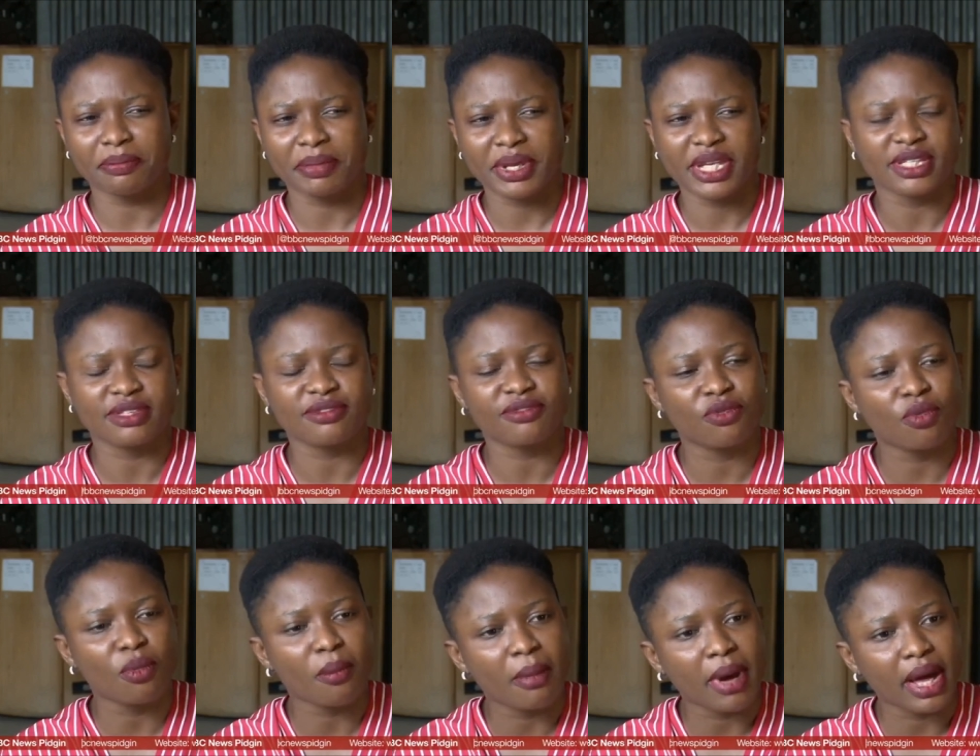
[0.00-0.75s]

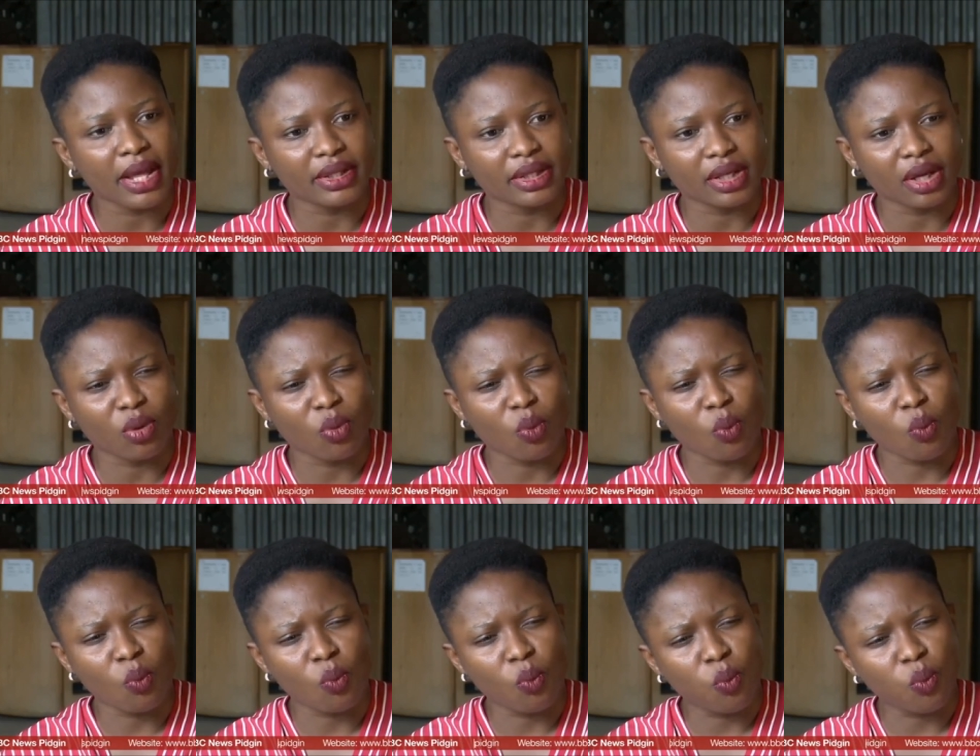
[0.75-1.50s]
peaceful manner.
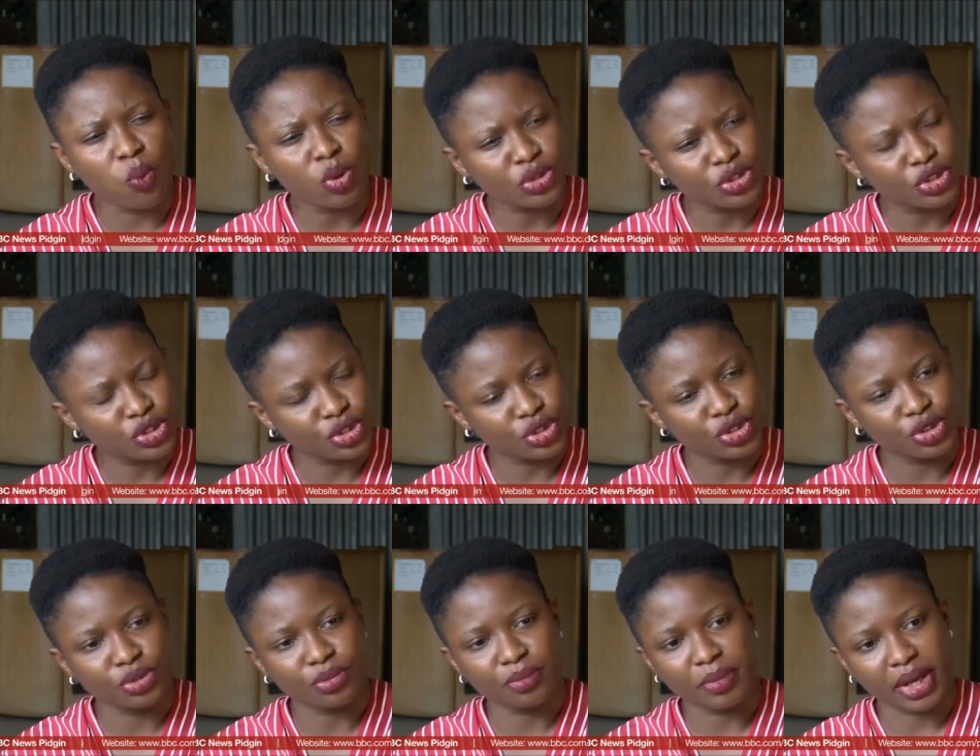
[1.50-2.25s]
What do
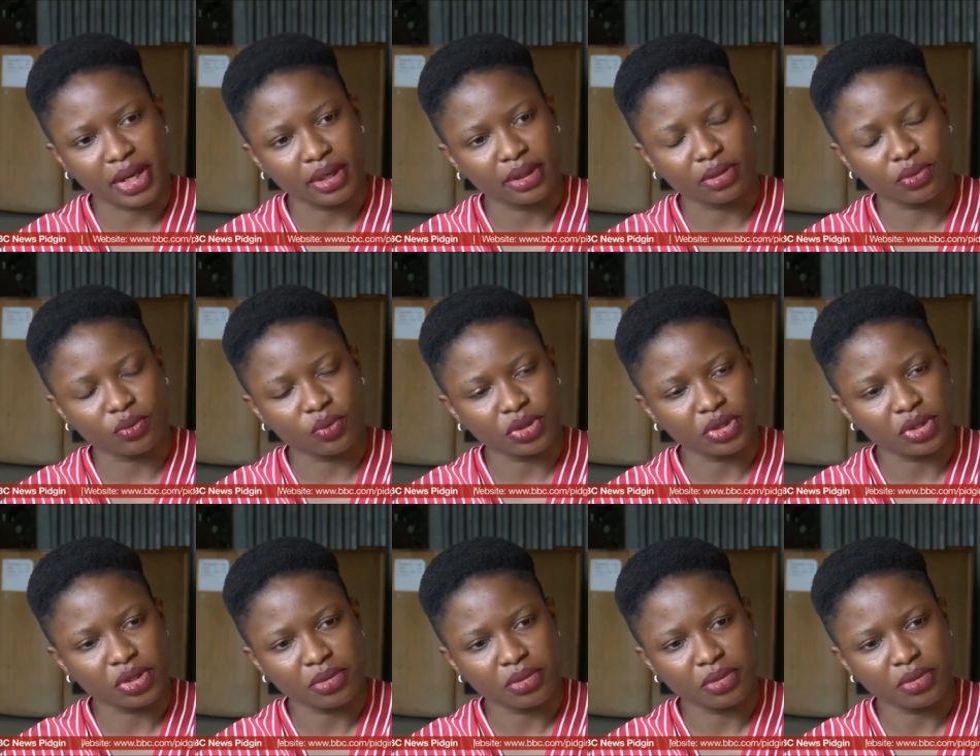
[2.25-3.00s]
you mean? What
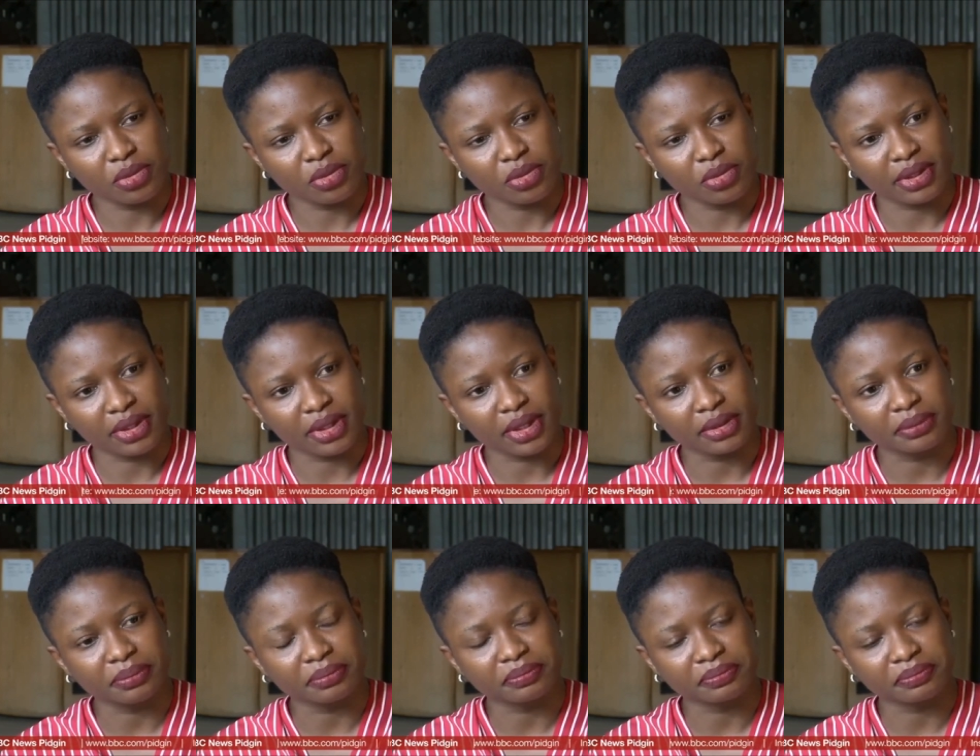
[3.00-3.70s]
do you mean by that?